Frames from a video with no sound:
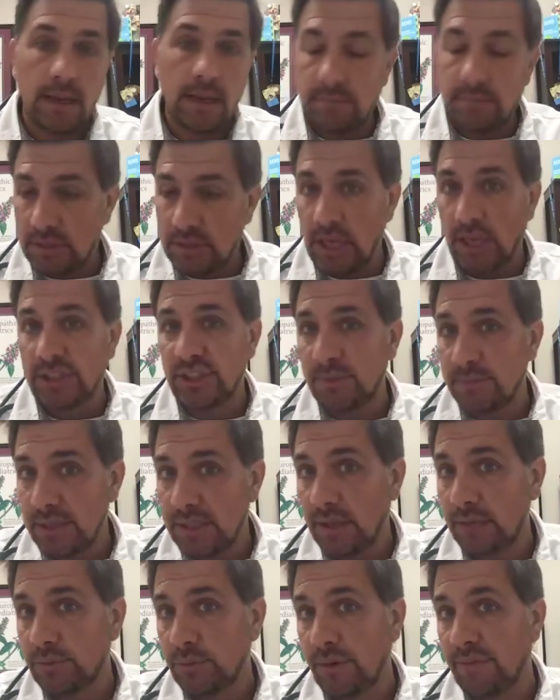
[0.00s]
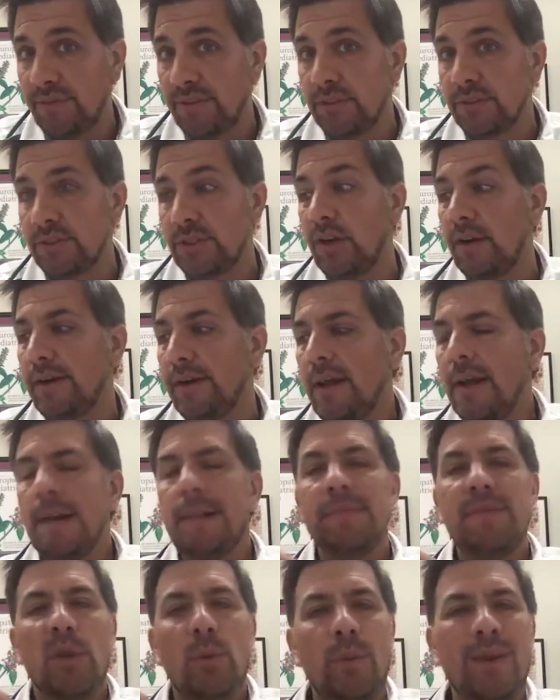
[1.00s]
touch themselves where it feels good,
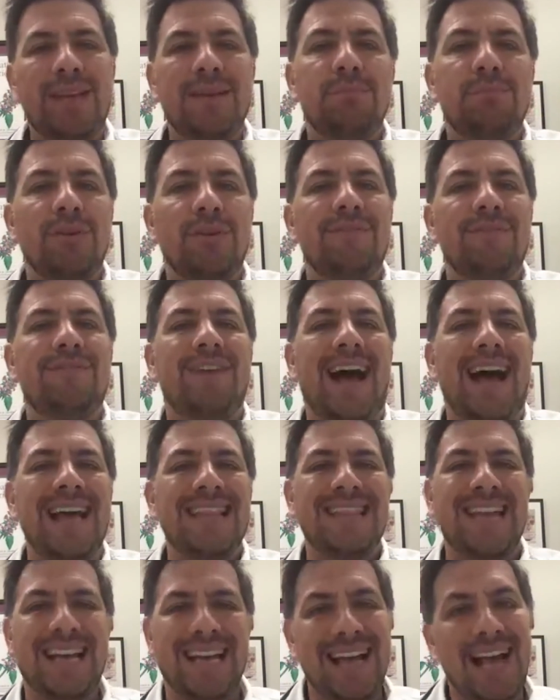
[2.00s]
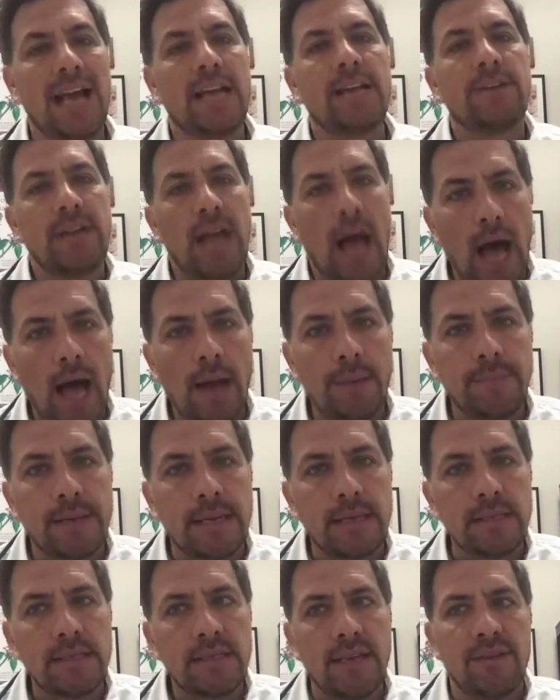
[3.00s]
we can provide that kind of
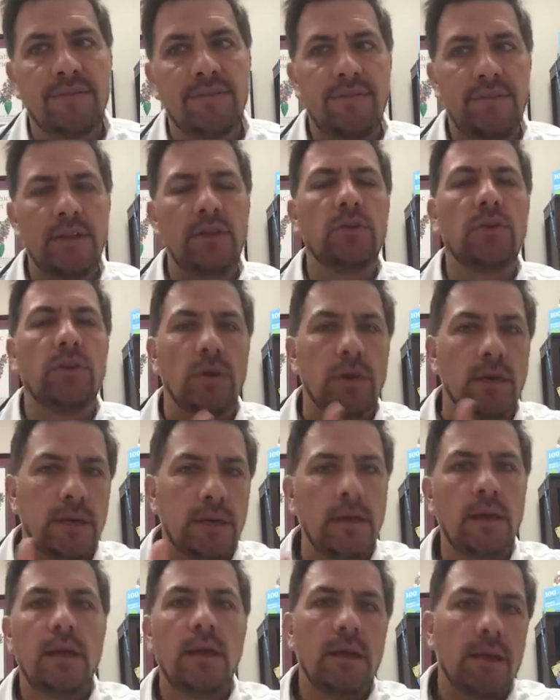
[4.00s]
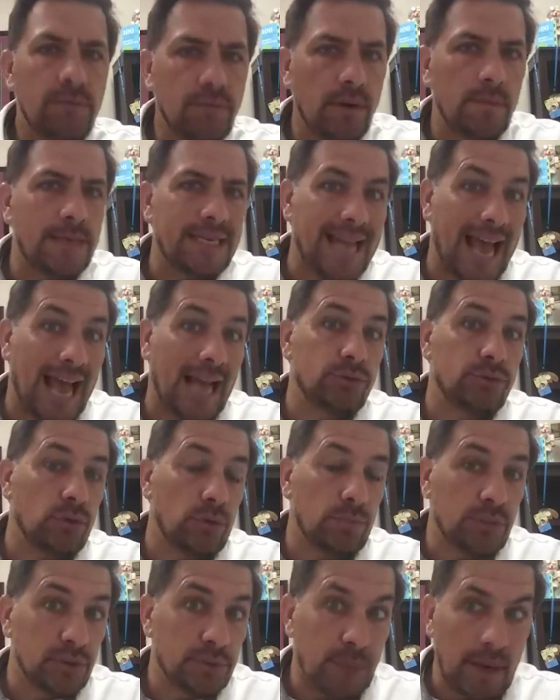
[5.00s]
calmness and feel good from a natural
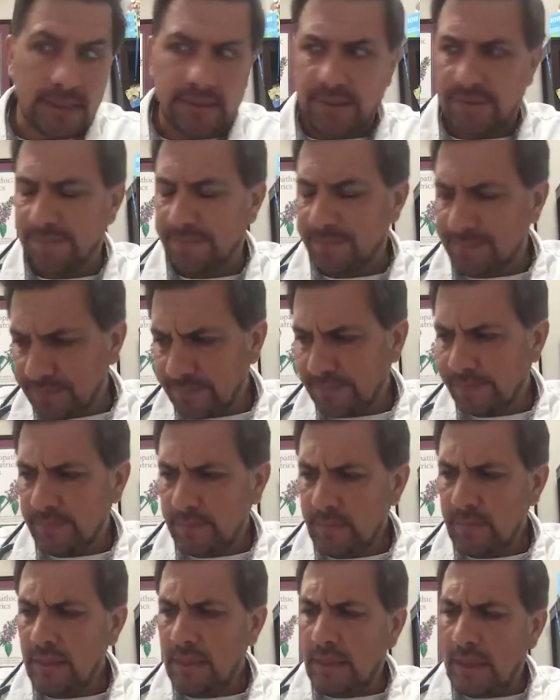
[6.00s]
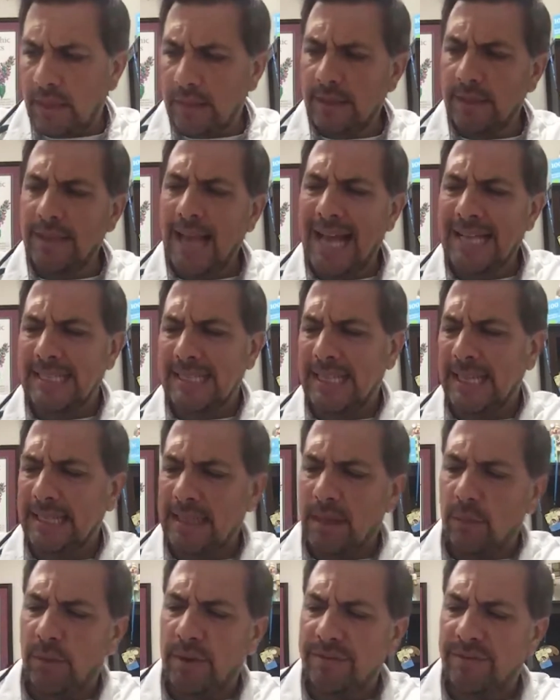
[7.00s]
perspective. Last thing
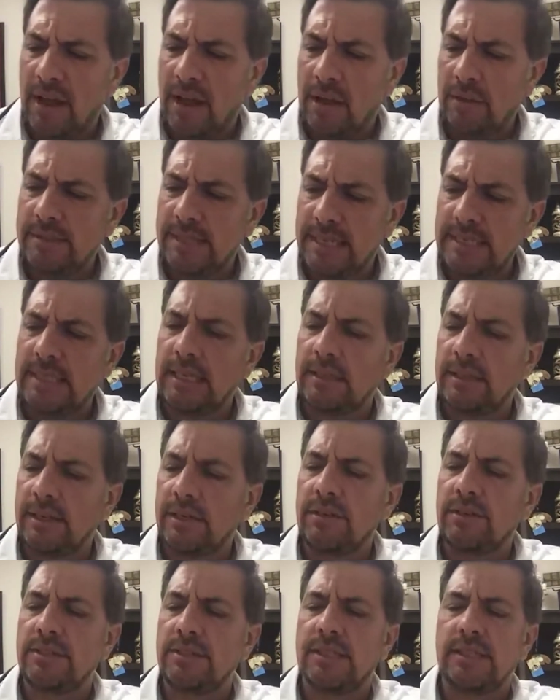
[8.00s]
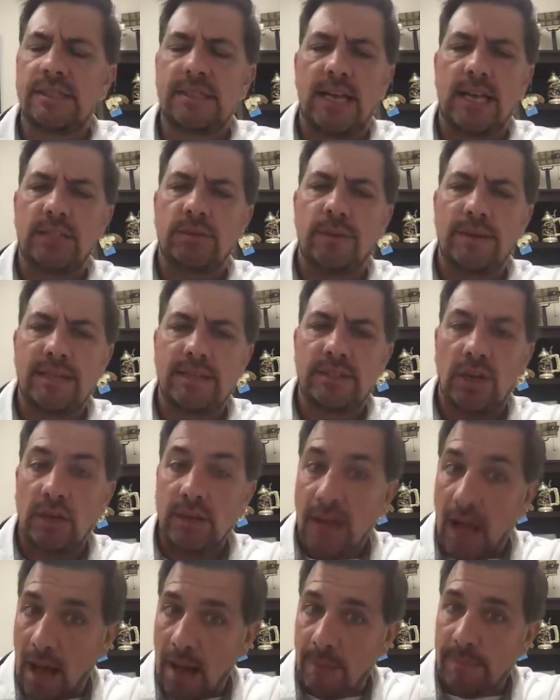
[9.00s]
that we found decent clinical success with is our
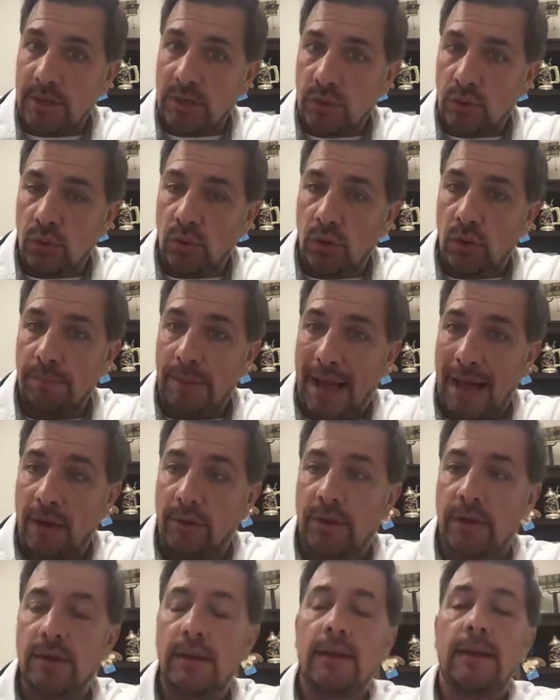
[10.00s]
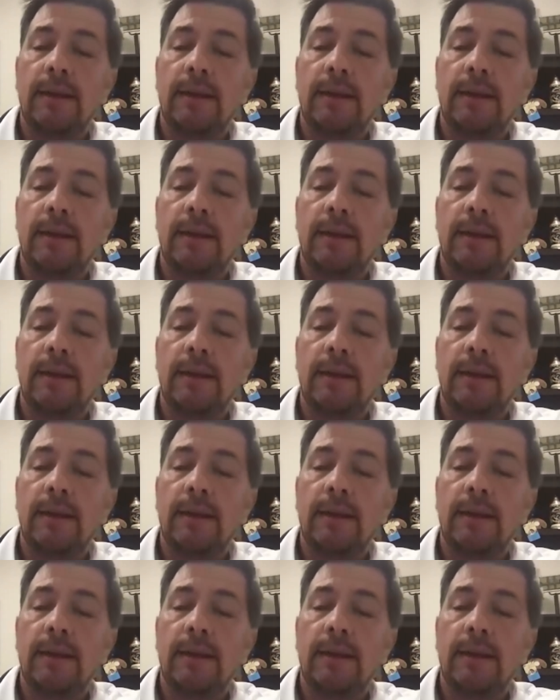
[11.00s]
Common Cool powder.